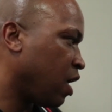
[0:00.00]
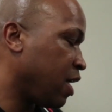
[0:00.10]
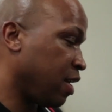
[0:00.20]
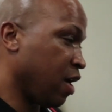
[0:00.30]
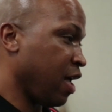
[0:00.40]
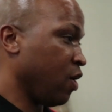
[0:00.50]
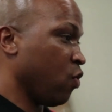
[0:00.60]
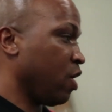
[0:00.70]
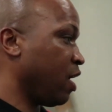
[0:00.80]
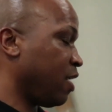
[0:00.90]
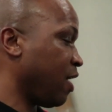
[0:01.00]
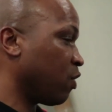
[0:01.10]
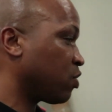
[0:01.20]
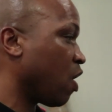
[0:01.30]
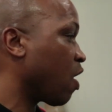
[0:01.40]
and or they
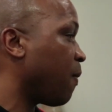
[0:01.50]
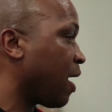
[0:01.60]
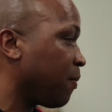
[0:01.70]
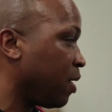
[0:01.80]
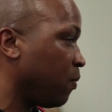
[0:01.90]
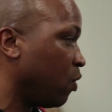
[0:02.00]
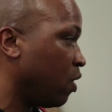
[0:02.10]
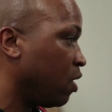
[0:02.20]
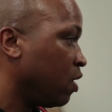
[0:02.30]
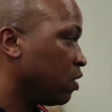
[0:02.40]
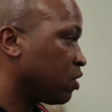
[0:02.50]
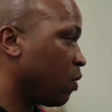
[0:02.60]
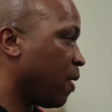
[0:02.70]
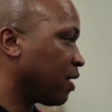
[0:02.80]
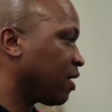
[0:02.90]
don't talk about them anymore. So
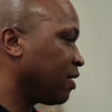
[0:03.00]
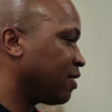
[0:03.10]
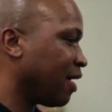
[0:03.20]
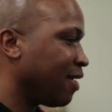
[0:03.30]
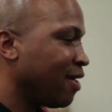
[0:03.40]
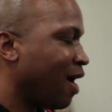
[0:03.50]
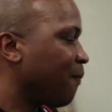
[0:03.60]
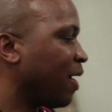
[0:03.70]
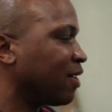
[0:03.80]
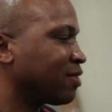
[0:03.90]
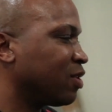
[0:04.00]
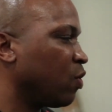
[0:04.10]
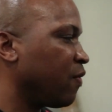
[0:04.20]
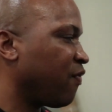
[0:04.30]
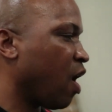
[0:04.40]
my thing is that I'm not so
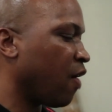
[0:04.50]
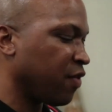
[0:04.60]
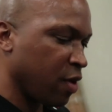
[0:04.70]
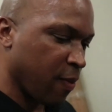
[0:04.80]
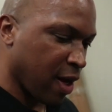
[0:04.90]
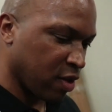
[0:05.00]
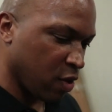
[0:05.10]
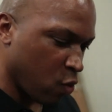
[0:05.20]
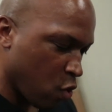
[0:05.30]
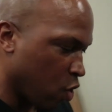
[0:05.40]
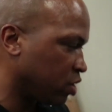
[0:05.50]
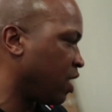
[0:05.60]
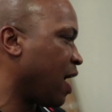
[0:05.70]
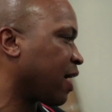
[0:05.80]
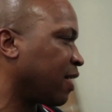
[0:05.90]
involved in about the awards
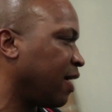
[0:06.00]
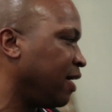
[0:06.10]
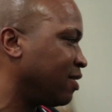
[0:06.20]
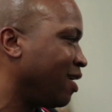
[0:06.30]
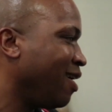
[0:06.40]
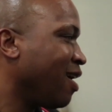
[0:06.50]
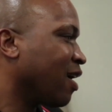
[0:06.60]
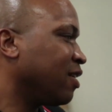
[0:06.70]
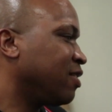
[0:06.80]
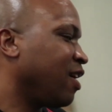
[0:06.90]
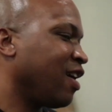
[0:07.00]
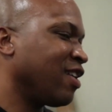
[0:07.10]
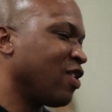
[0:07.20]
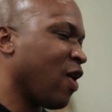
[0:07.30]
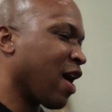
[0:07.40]
and accolades, because there
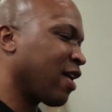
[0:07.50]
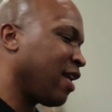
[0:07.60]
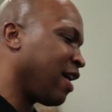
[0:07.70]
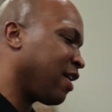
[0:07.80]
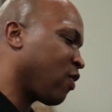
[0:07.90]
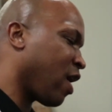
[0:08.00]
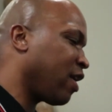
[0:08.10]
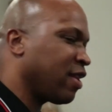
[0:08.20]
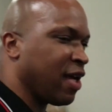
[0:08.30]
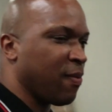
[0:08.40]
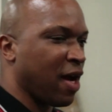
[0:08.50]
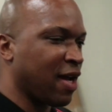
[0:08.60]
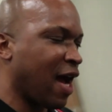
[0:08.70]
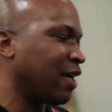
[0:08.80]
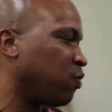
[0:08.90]
is no accolade greater than my
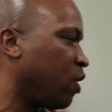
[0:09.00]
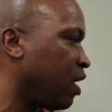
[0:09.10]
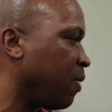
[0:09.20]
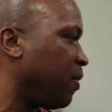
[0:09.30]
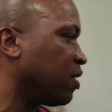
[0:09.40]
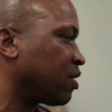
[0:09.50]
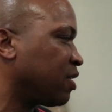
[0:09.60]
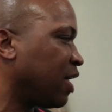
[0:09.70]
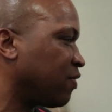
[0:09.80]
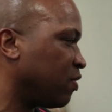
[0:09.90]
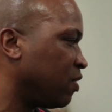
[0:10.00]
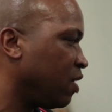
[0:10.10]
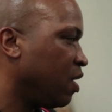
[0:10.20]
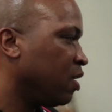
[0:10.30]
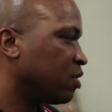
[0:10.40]
guys winning and being
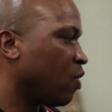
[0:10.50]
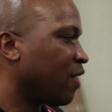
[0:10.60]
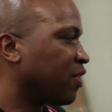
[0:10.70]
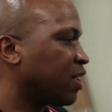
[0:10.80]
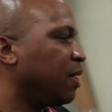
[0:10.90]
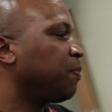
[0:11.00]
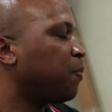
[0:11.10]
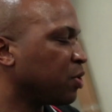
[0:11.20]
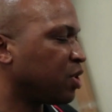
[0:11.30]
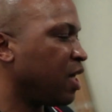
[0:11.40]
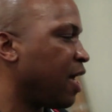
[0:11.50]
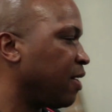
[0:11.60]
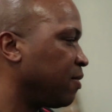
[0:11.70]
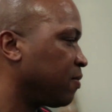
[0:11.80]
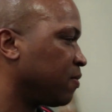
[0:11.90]
successful. So I have to keep pushing
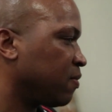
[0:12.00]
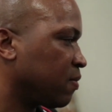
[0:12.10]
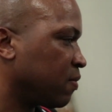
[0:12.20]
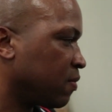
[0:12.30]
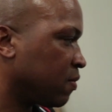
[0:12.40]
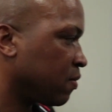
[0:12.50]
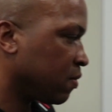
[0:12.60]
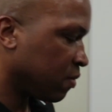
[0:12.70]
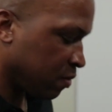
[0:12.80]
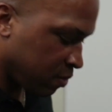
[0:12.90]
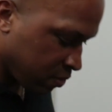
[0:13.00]
that. My follow-up question to you